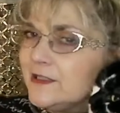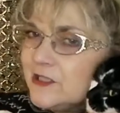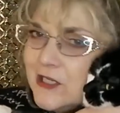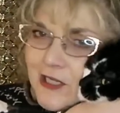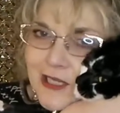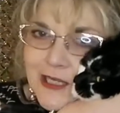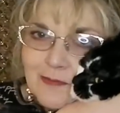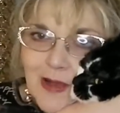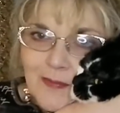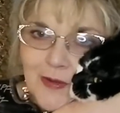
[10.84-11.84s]
Yeah,
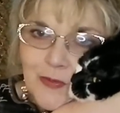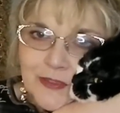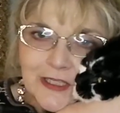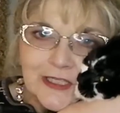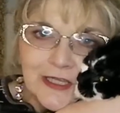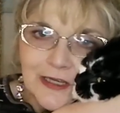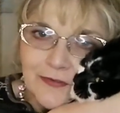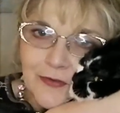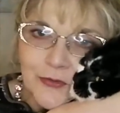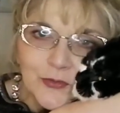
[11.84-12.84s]
Mama wanting to love
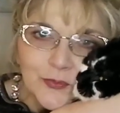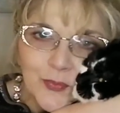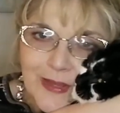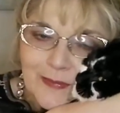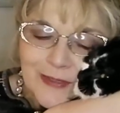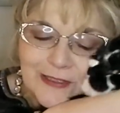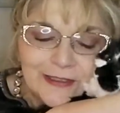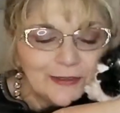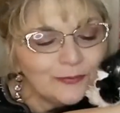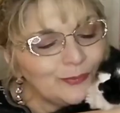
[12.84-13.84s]
on her baby a
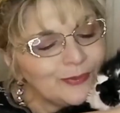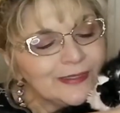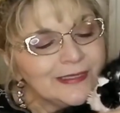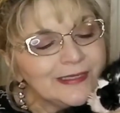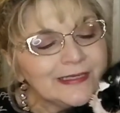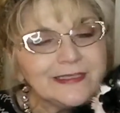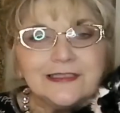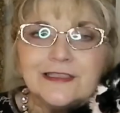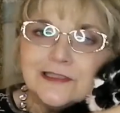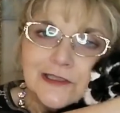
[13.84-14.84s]
little bit.
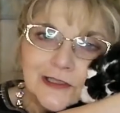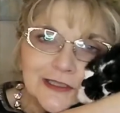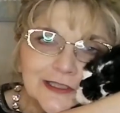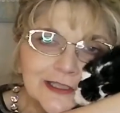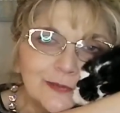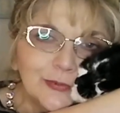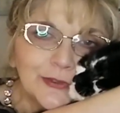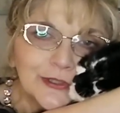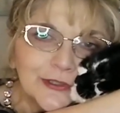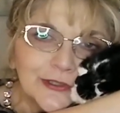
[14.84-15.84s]
Look at this
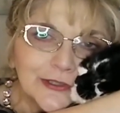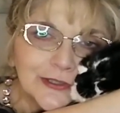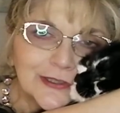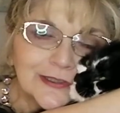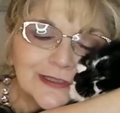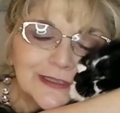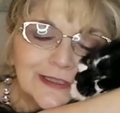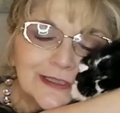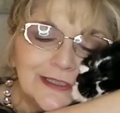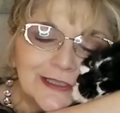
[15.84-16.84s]
pretty girl.
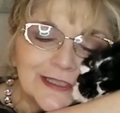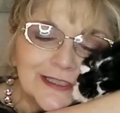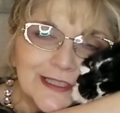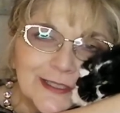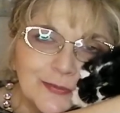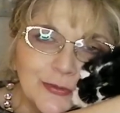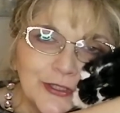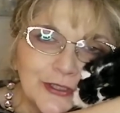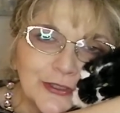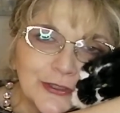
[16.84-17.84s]
Look at this
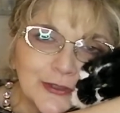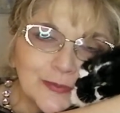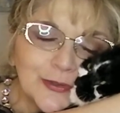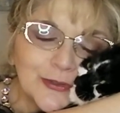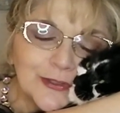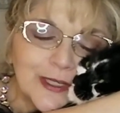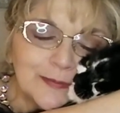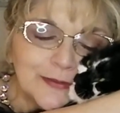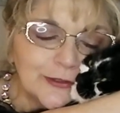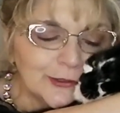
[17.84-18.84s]
pretty girl purring up
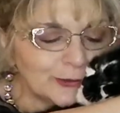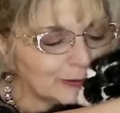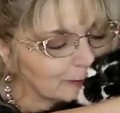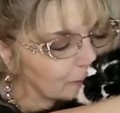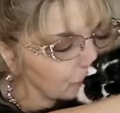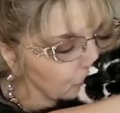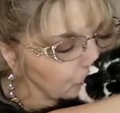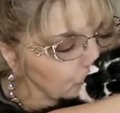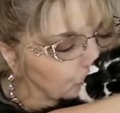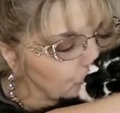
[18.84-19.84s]
the
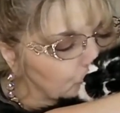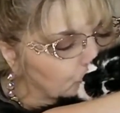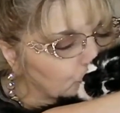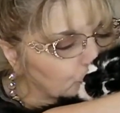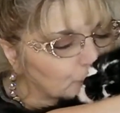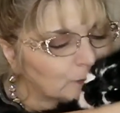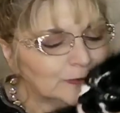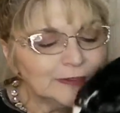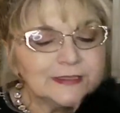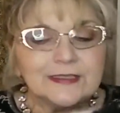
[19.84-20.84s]
door.
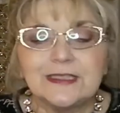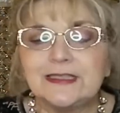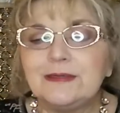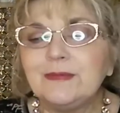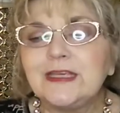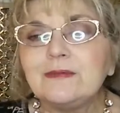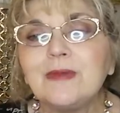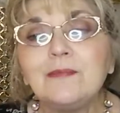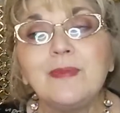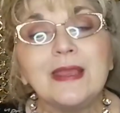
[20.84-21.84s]
So let me give
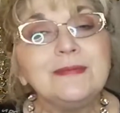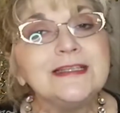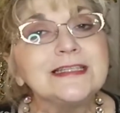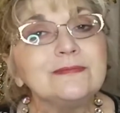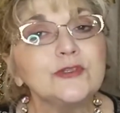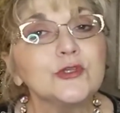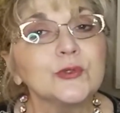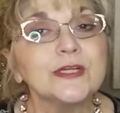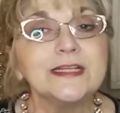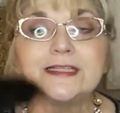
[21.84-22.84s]
my baby some
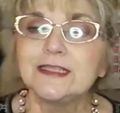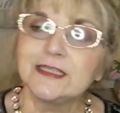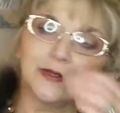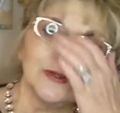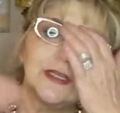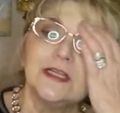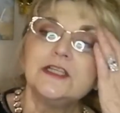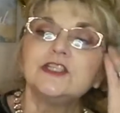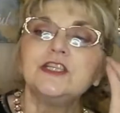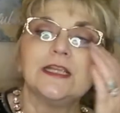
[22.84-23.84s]
treats so
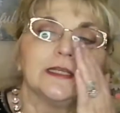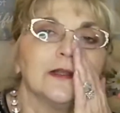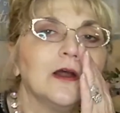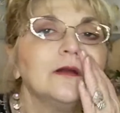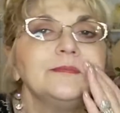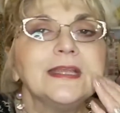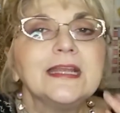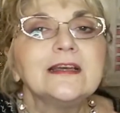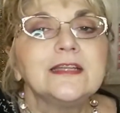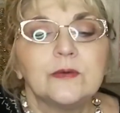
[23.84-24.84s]
she can hop
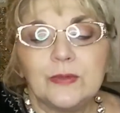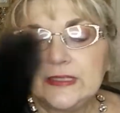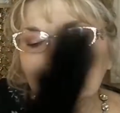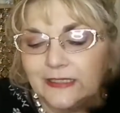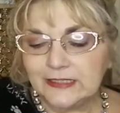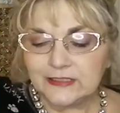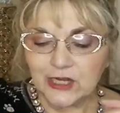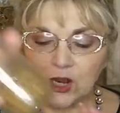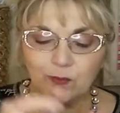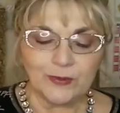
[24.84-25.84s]
down and we can get into
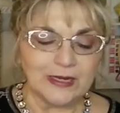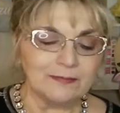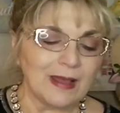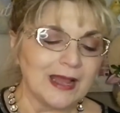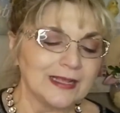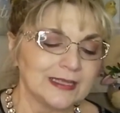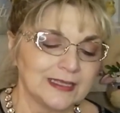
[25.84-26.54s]
opening my